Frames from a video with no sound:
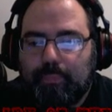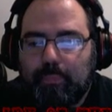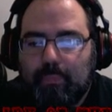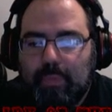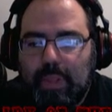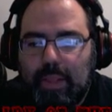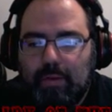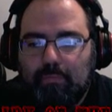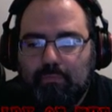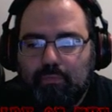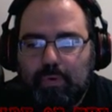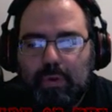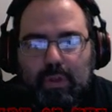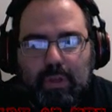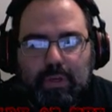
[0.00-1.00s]
they
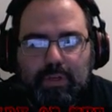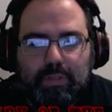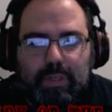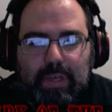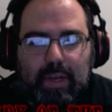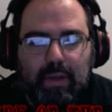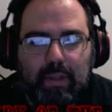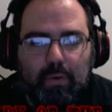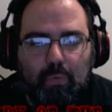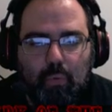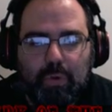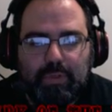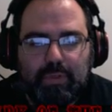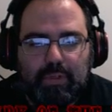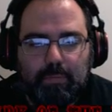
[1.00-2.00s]
really just had like
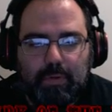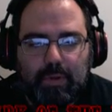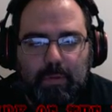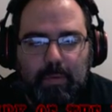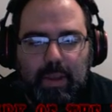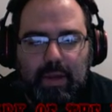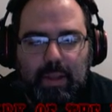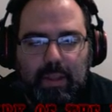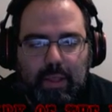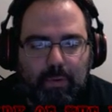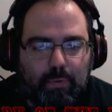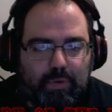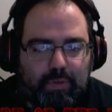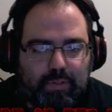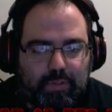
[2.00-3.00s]
one simple command, and that
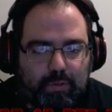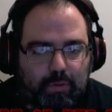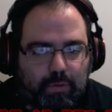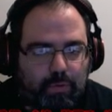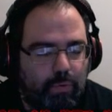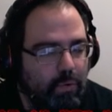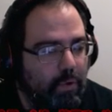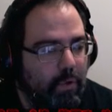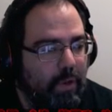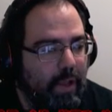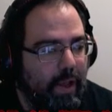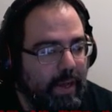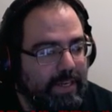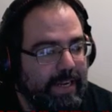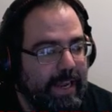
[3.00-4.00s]
was to
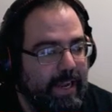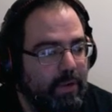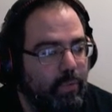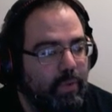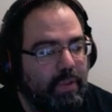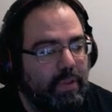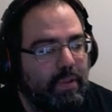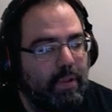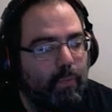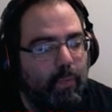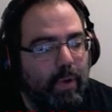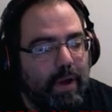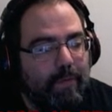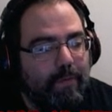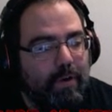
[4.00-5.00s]
attack with
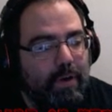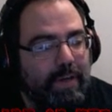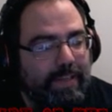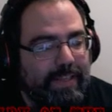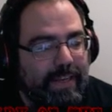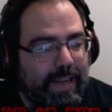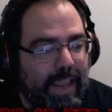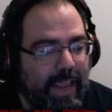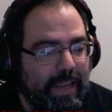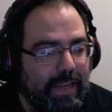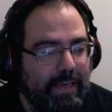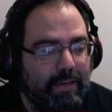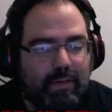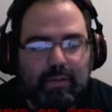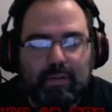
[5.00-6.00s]
whatever is at
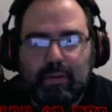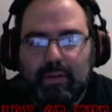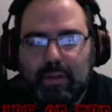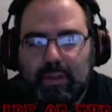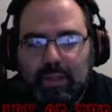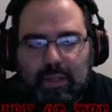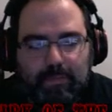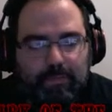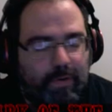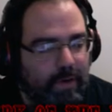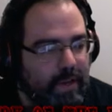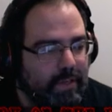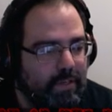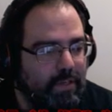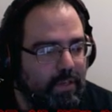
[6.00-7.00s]
hand. If they're
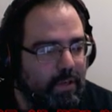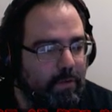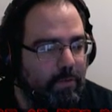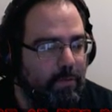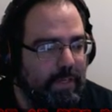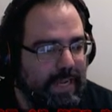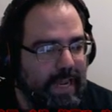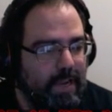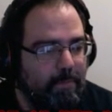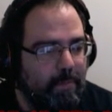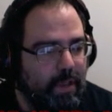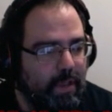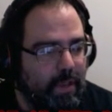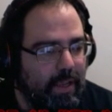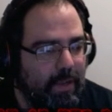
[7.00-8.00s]
next to you, attack
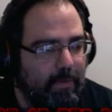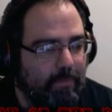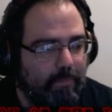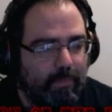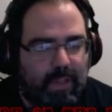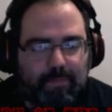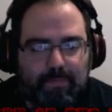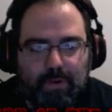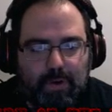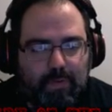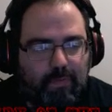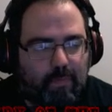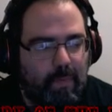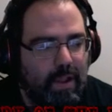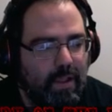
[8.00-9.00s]
melee. If you don't have
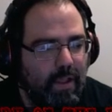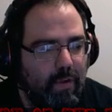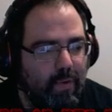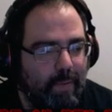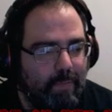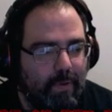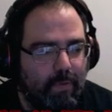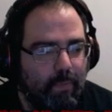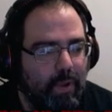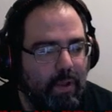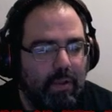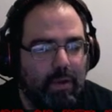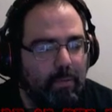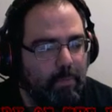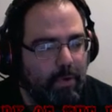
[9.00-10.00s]
a melee weapon, well,
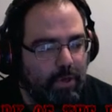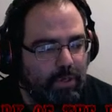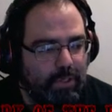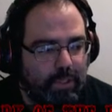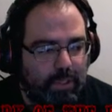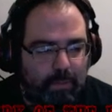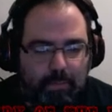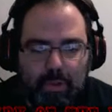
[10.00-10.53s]
you're punching them.